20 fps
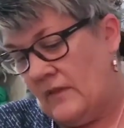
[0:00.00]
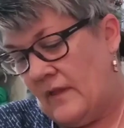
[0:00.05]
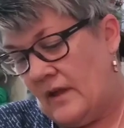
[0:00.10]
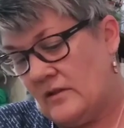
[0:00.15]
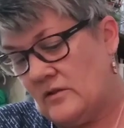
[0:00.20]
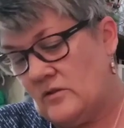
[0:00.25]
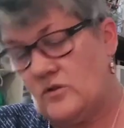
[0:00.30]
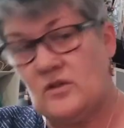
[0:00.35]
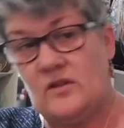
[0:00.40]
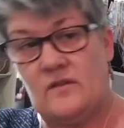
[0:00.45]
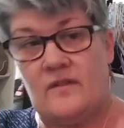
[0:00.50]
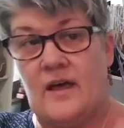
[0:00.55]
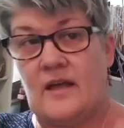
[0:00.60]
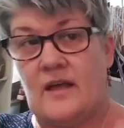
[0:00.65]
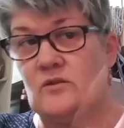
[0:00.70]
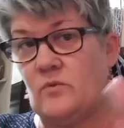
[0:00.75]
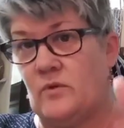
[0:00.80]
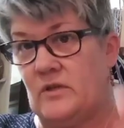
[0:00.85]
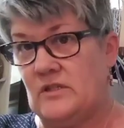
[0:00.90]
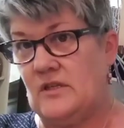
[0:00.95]
And
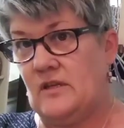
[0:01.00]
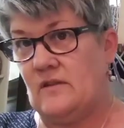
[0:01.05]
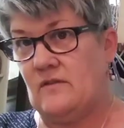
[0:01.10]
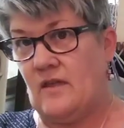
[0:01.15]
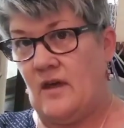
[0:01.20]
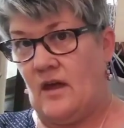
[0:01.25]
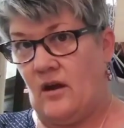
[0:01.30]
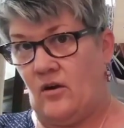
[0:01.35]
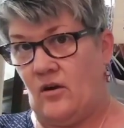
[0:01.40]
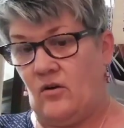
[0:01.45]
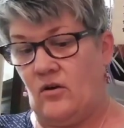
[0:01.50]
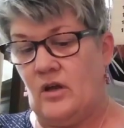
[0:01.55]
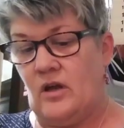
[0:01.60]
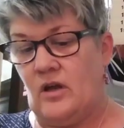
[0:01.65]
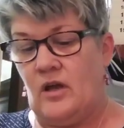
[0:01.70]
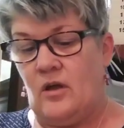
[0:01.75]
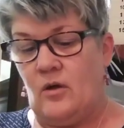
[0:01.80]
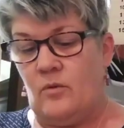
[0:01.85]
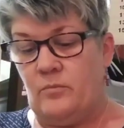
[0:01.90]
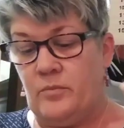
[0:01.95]
that's what's in there.
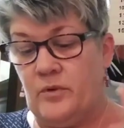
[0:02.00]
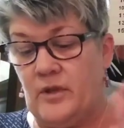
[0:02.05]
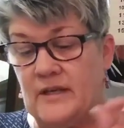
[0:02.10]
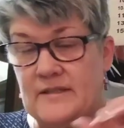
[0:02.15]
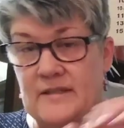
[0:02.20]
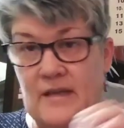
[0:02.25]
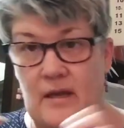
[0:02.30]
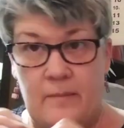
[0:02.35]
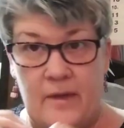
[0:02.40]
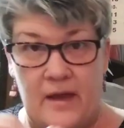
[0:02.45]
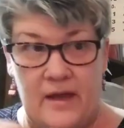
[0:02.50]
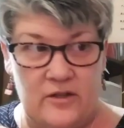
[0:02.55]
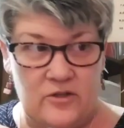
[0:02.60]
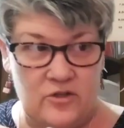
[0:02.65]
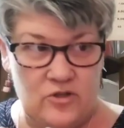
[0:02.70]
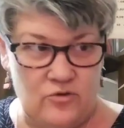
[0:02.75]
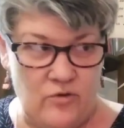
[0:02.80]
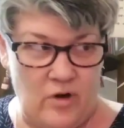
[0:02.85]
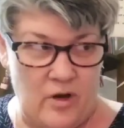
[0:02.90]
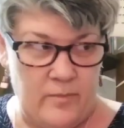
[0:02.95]
Plus I
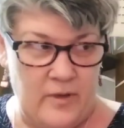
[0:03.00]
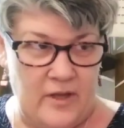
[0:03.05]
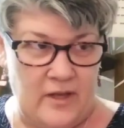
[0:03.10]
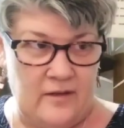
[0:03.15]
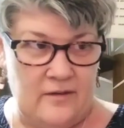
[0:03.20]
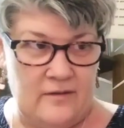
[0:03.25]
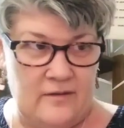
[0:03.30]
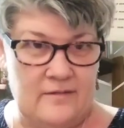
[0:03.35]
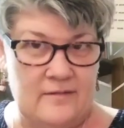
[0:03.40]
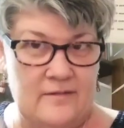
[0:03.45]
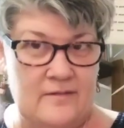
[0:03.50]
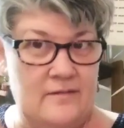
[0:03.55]
make a scrubby.